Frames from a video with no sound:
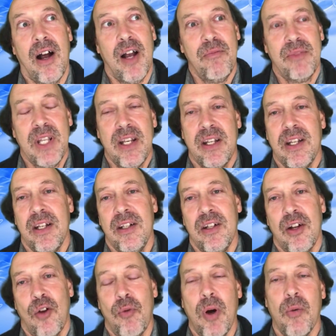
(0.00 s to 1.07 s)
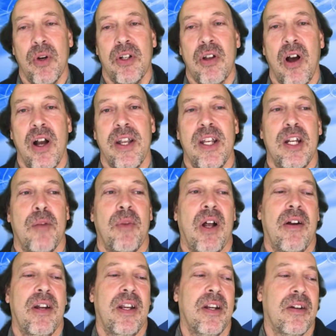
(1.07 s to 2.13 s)
I'm thinking, you know, what we're talking
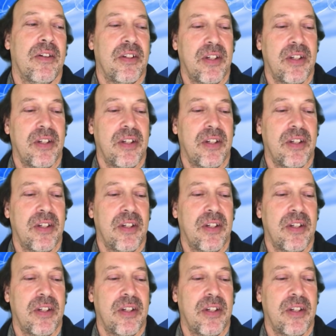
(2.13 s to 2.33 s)
about here